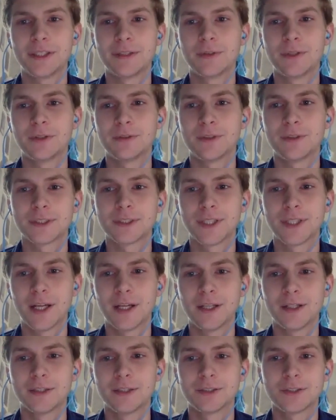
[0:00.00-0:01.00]
even if it's
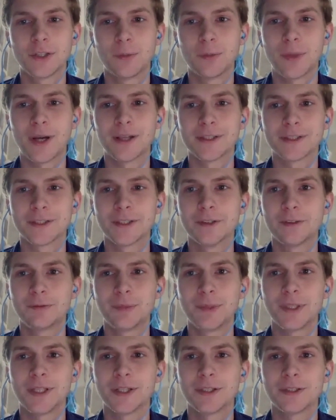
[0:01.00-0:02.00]
not so positive,
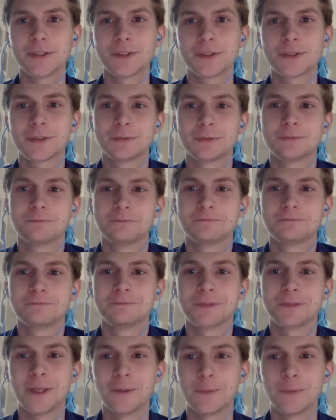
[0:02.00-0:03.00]
because
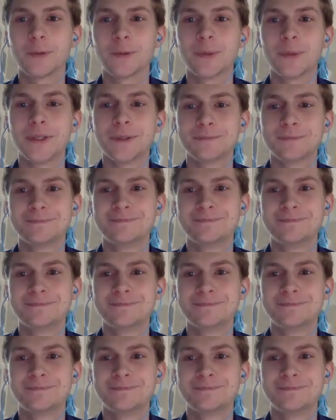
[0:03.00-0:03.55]
it will be.